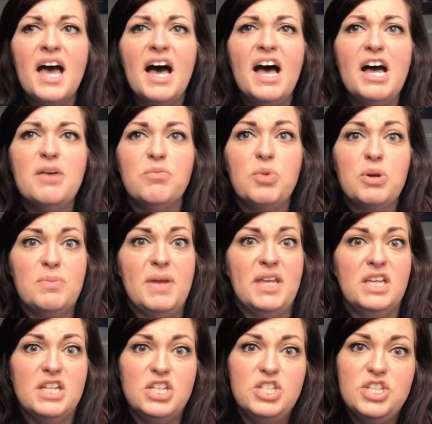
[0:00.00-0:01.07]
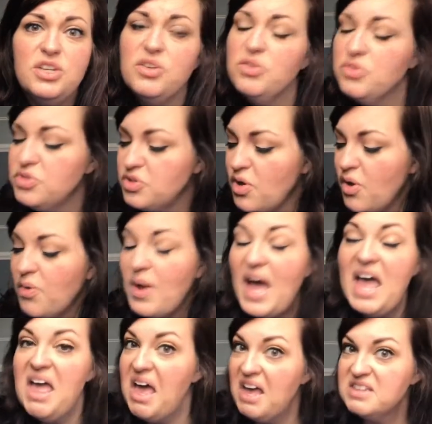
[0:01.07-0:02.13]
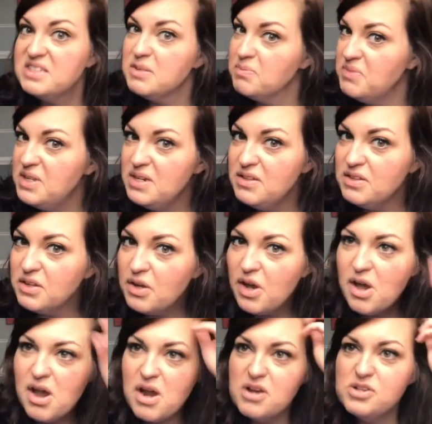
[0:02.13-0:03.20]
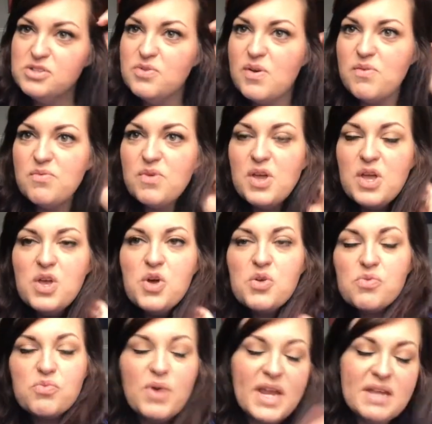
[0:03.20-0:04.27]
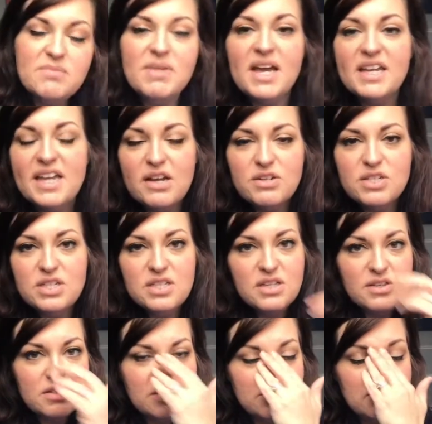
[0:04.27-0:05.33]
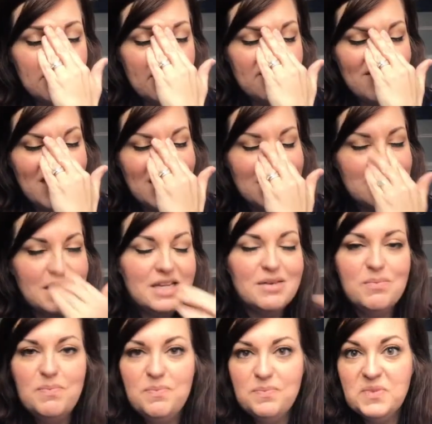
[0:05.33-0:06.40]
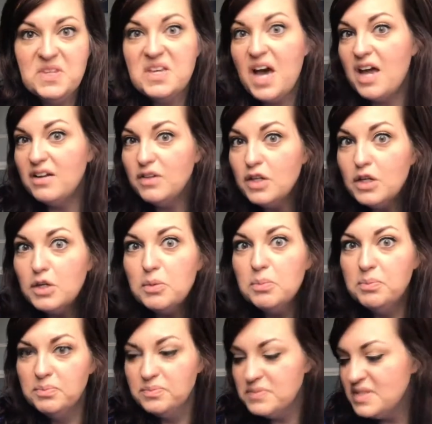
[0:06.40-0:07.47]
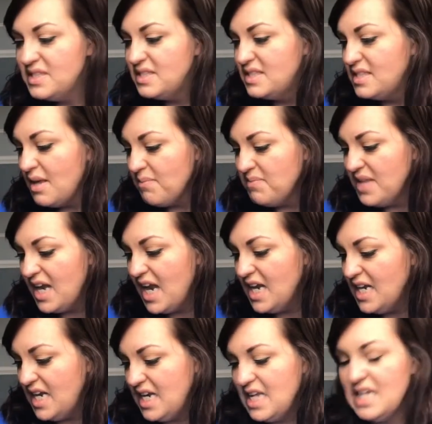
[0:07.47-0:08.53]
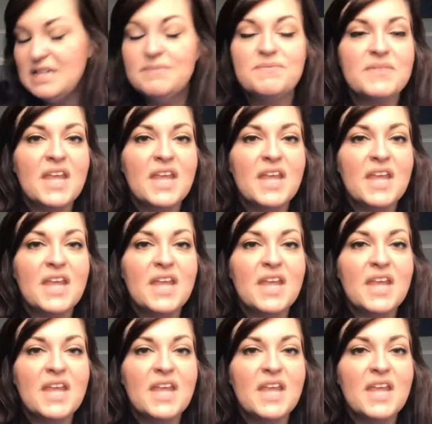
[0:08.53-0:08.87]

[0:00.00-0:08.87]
Um, what am I going to do? So I had something in the car, so I ran back out to the to my van, got a little something that I needed,